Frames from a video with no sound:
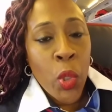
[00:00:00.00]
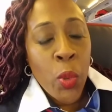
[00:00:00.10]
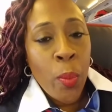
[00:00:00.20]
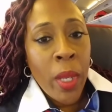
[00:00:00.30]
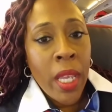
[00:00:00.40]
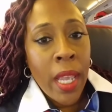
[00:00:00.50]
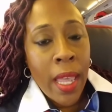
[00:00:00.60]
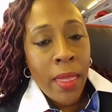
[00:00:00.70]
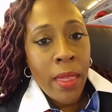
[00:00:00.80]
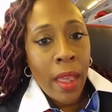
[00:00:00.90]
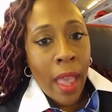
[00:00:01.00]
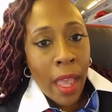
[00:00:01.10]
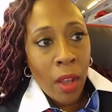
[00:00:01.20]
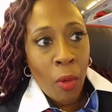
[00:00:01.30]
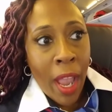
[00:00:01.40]
be in the
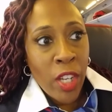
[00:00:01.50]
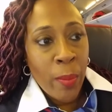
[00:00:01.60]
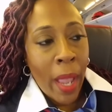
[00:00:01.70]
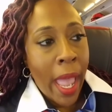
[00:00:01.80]
crash pad.